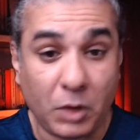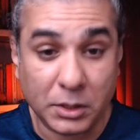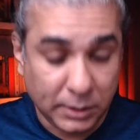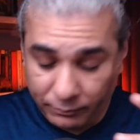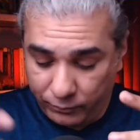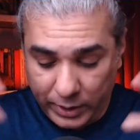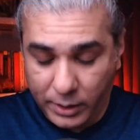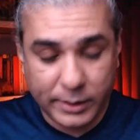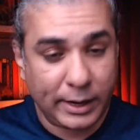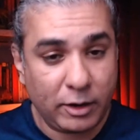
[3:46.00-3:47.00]
Some
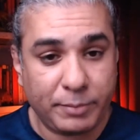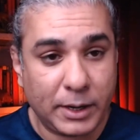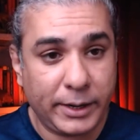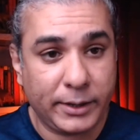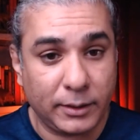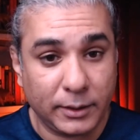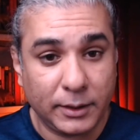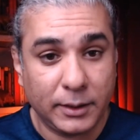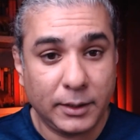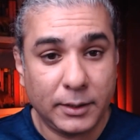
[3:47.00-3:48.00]
weird kind of particle
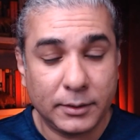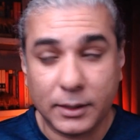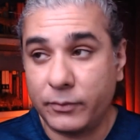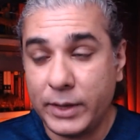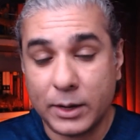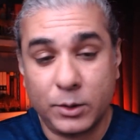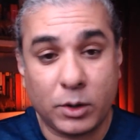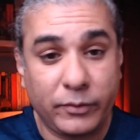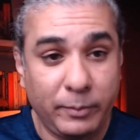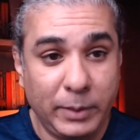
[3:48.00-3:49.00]
that we are
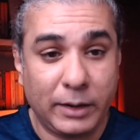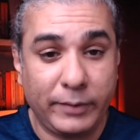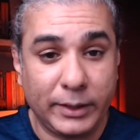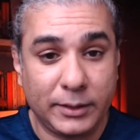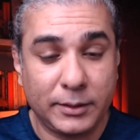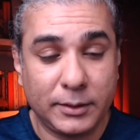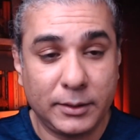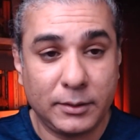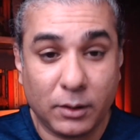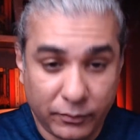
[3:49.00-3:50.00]
not familiar with,
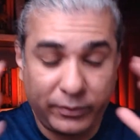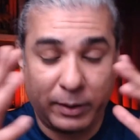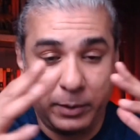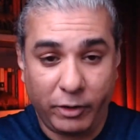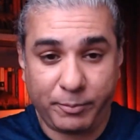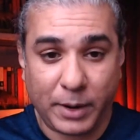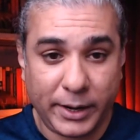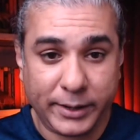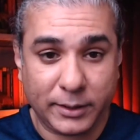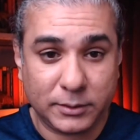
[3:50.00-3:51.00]
or family of
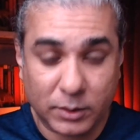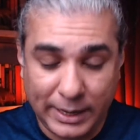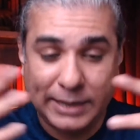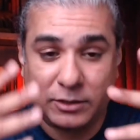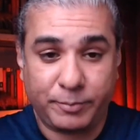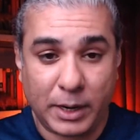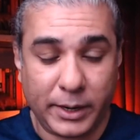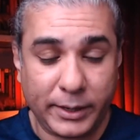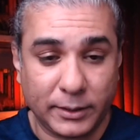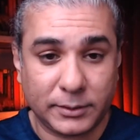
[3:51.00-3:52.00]
particles, or class of
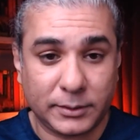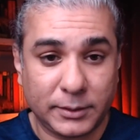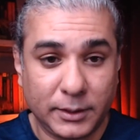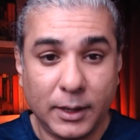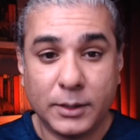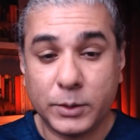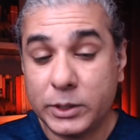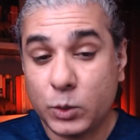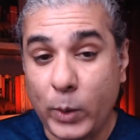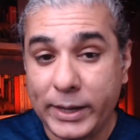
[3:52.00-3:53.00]
particles. So
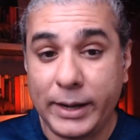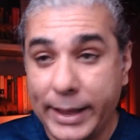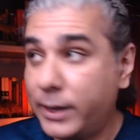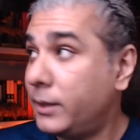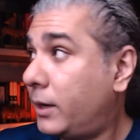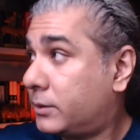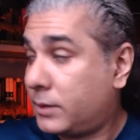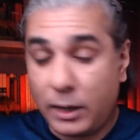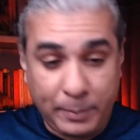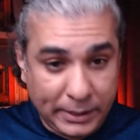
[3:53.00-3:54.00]
it's quite likely there is
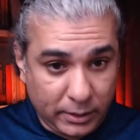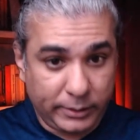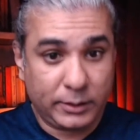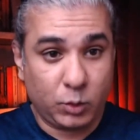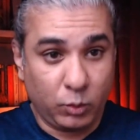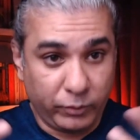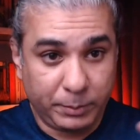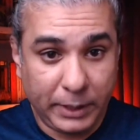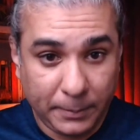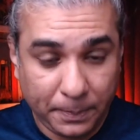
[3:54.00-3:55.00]
dark matter in this room with
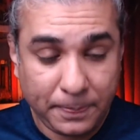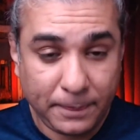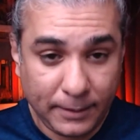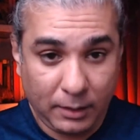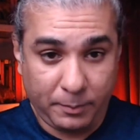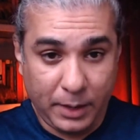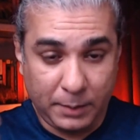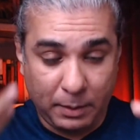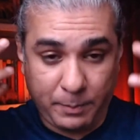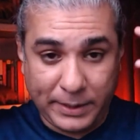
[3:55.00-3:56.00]
me. And
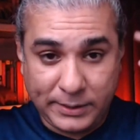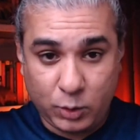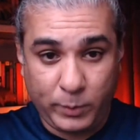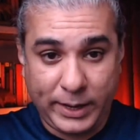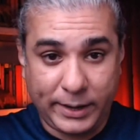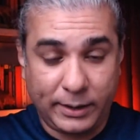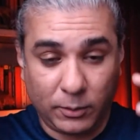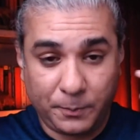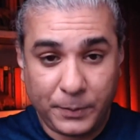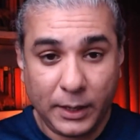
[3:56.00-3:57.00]
it may be passing through me right now.
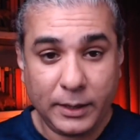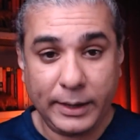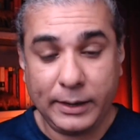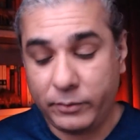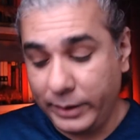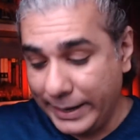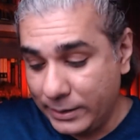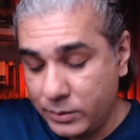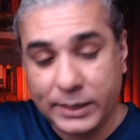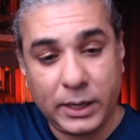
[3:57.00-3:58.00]
And it will
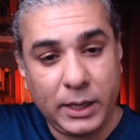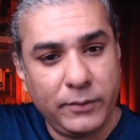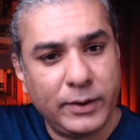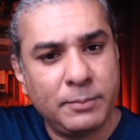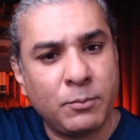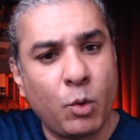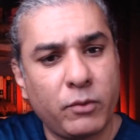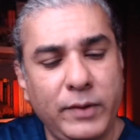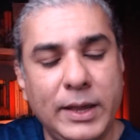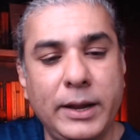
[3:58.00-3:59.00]
interact even more
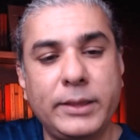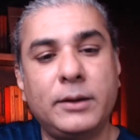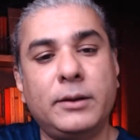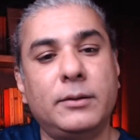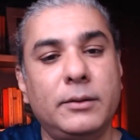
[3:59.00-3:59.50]
weakly than